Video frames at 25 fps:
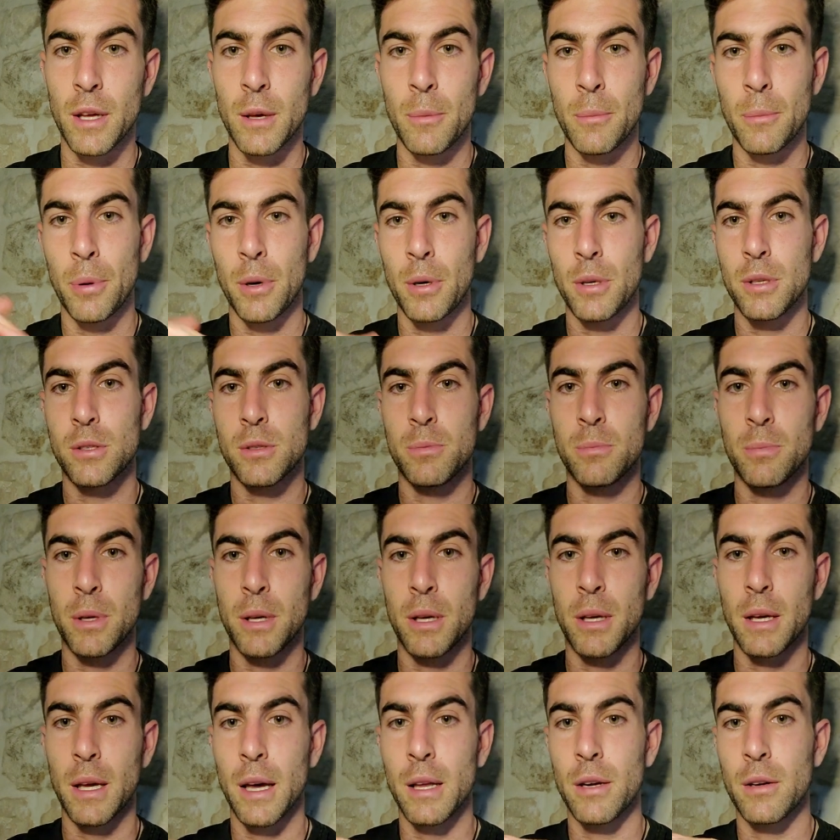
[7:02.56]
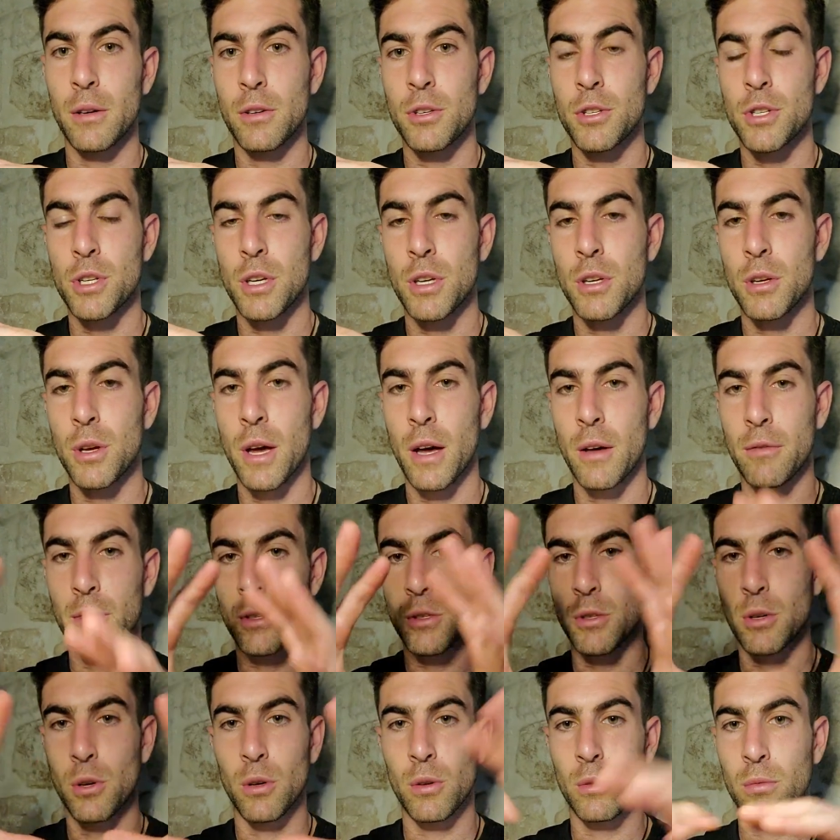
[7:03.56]
inputs being energy. You have
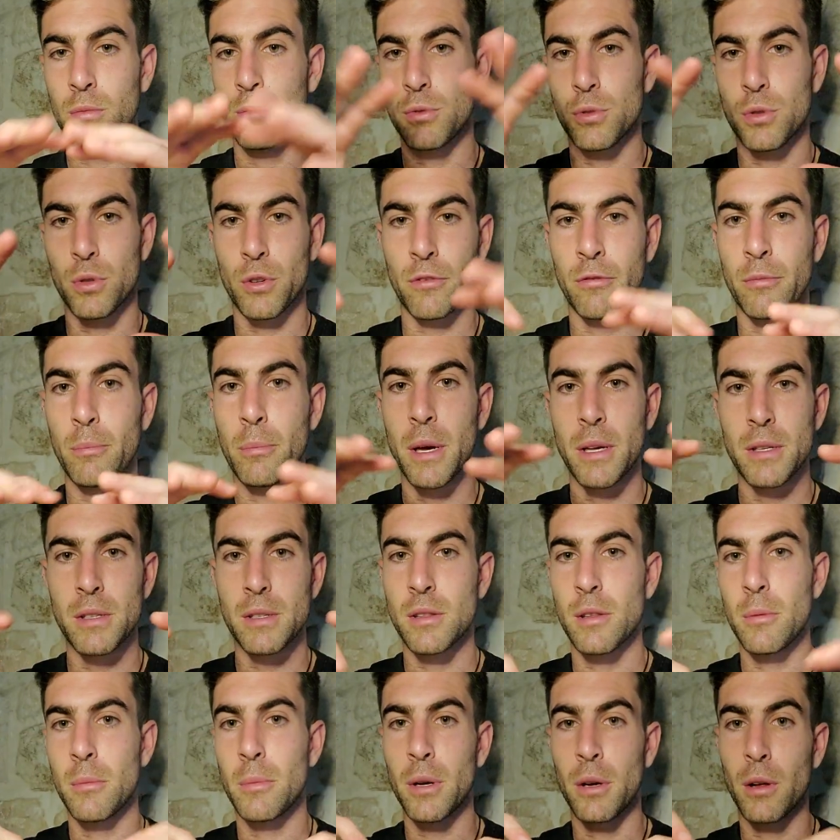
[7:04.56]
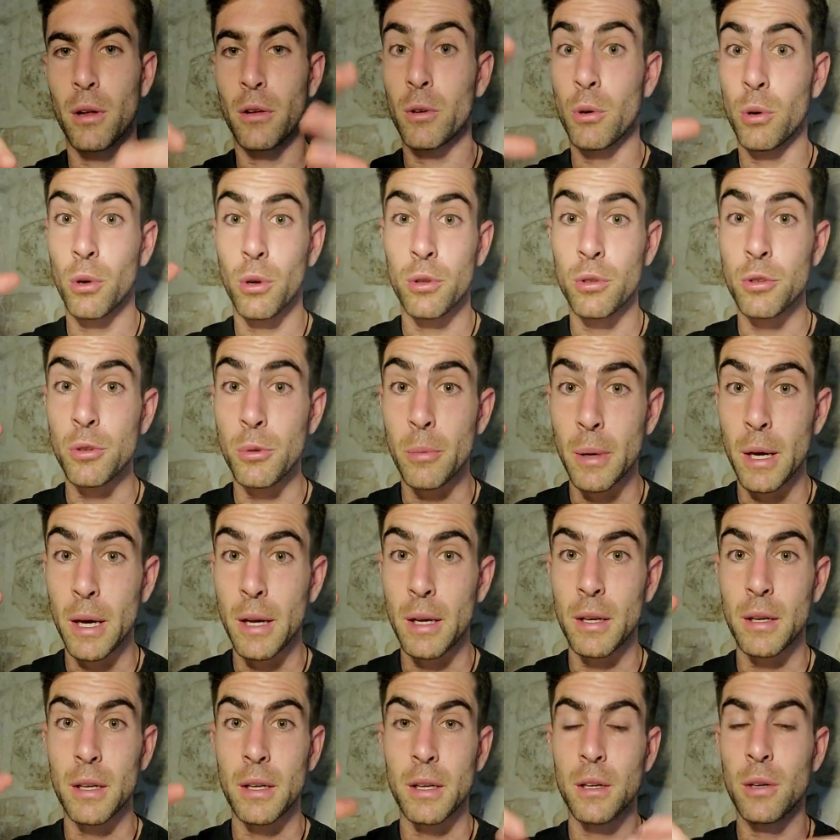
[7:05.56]
this whole sort of mess in the middle called
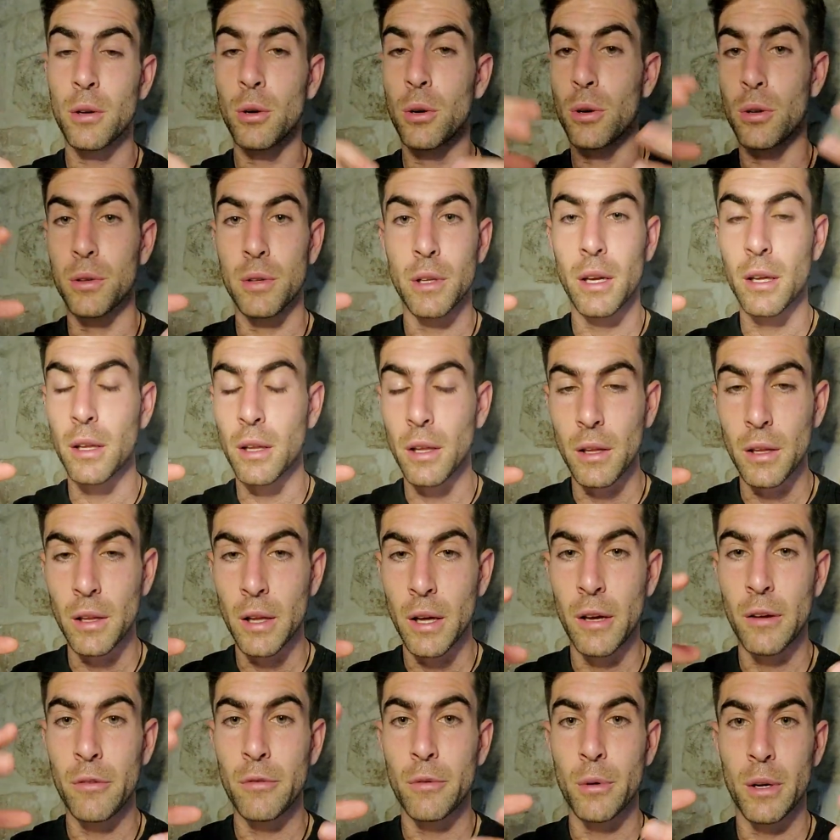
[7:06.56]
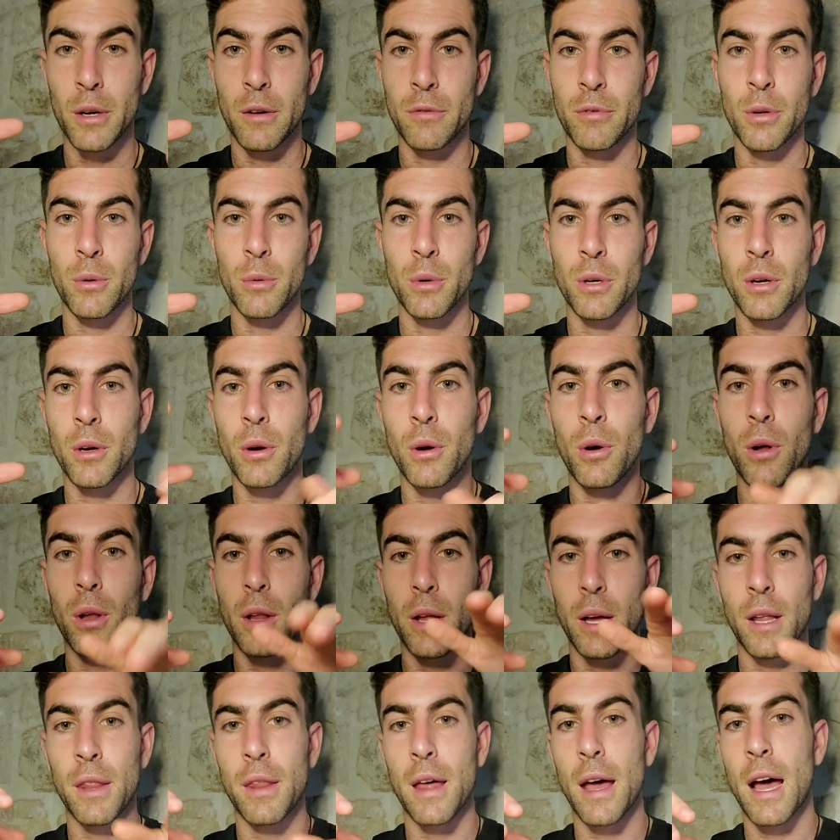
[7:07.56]
humanity, called daily life, whatever you want to call
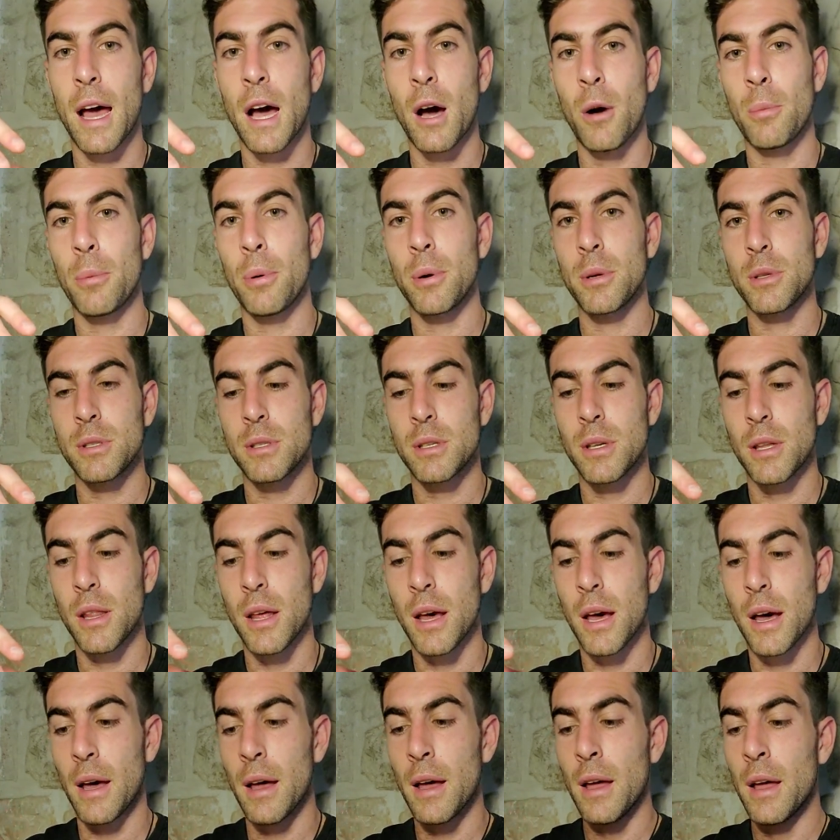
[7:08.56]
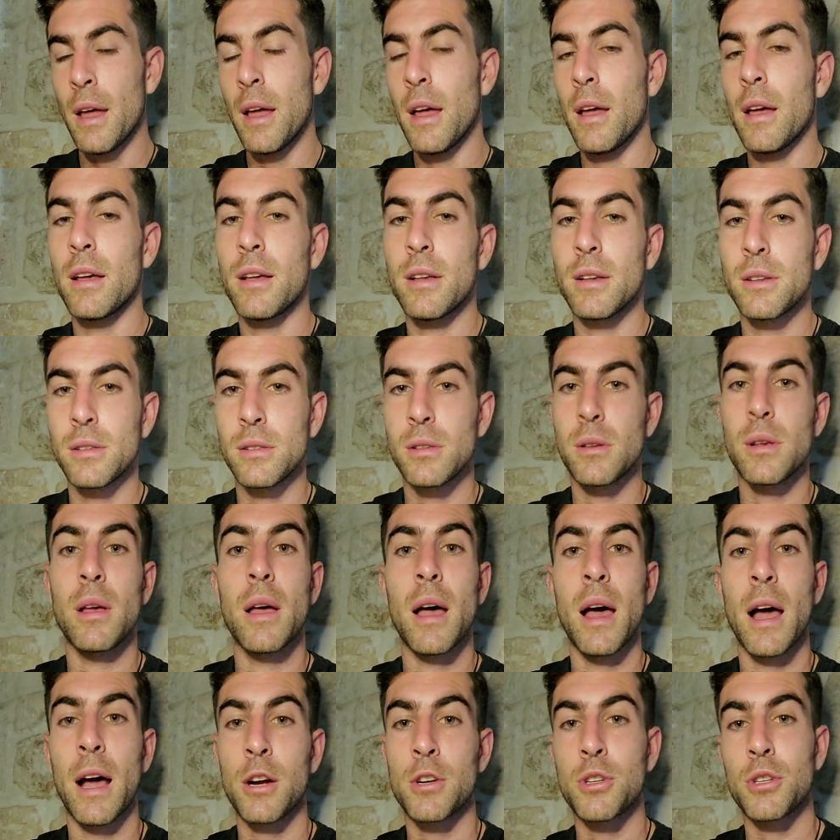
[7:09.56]
it. And the outputs to that is
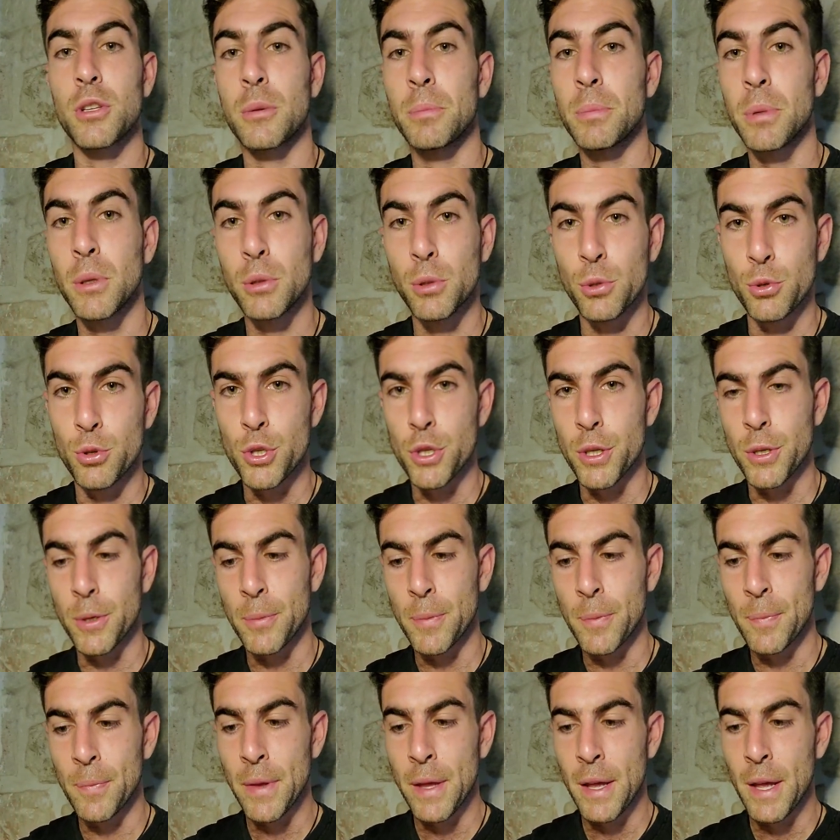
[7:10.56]
actually pollution.